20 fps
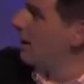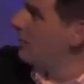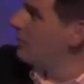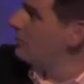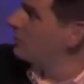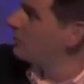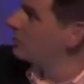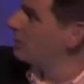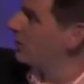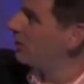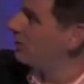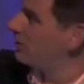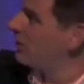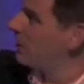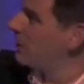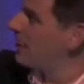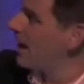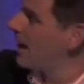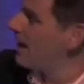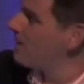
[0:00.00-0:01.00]
We've
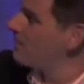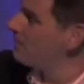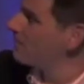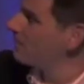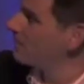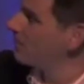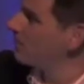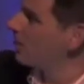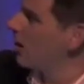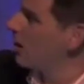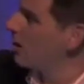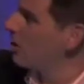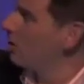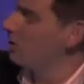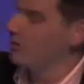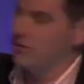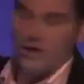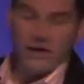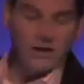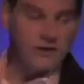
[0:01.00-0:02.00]
spent a lot
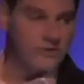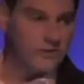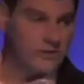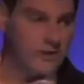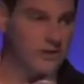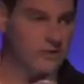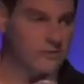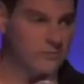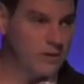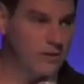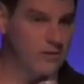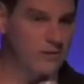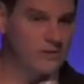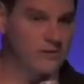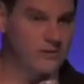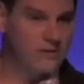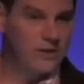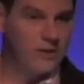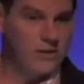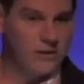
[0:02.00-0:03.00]
of the last 6
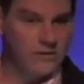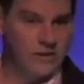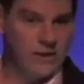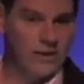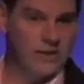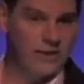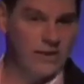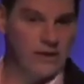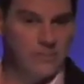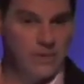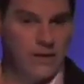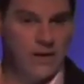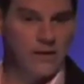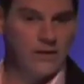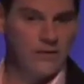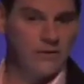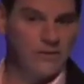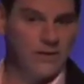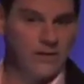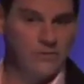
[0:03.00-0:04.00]
months thinking
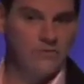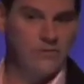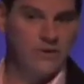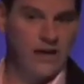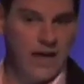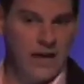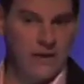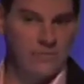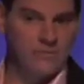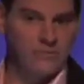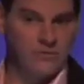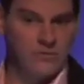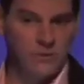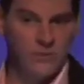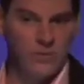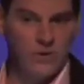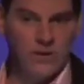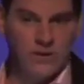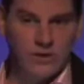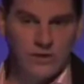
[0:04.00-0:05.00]
about the different apps that
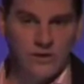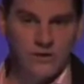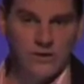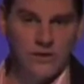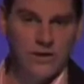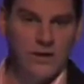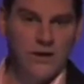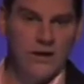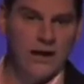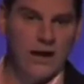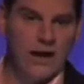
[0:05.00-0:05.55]
we can